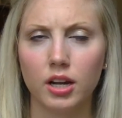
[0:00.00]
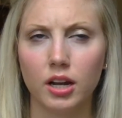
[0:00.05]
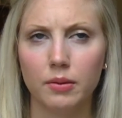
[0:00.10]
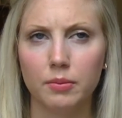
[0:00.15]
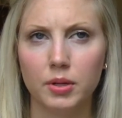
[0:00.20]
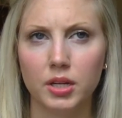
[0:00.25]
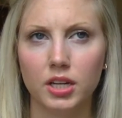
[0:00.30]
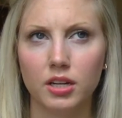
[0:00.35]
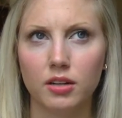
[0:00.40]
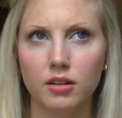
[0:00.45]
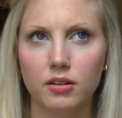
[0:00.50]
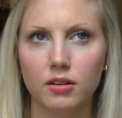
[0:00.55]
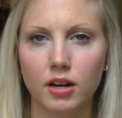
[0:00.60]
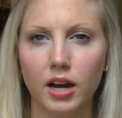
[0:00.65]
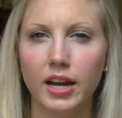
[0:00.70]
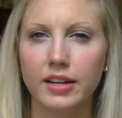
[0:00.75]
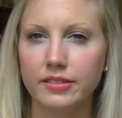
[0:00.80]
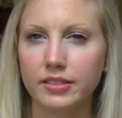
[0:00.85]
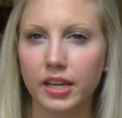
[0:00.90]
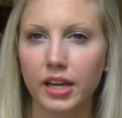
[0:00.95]
I mean,
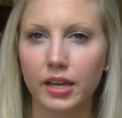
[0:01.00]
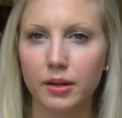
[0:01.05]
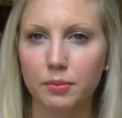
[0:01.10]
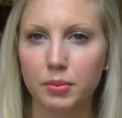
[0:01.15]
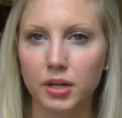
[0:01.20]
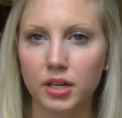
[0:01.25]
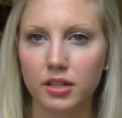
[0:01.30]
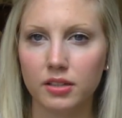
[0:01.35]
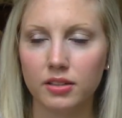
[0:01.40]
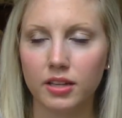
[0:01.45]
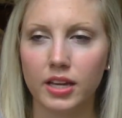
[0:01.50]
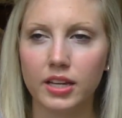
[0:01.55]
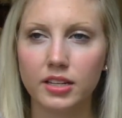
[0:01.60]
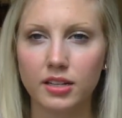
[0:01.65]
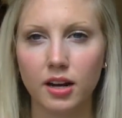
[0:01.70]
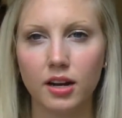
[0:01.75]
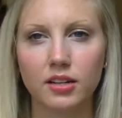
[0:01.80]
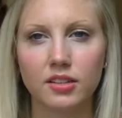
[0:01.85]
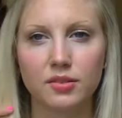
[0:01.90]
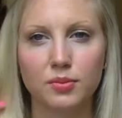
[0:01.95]
I did, but like
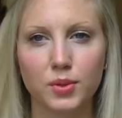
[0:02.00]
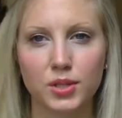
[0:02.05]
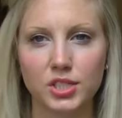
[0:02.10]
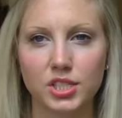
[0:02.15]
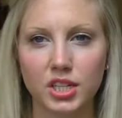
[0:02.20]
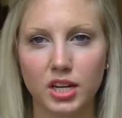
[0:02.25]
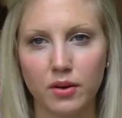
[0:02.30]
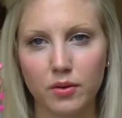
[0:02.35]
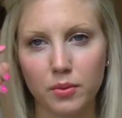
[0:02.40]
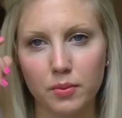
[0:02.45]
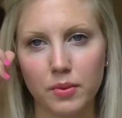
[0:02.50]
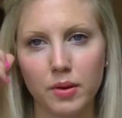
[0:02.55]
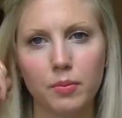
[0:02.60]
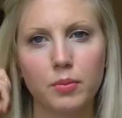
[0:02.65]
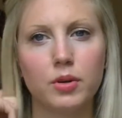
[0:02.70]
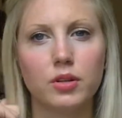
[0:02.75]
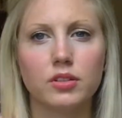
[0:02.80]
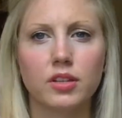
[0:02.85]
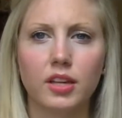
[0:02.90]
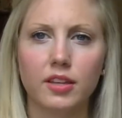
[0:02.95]
not as much that I remember.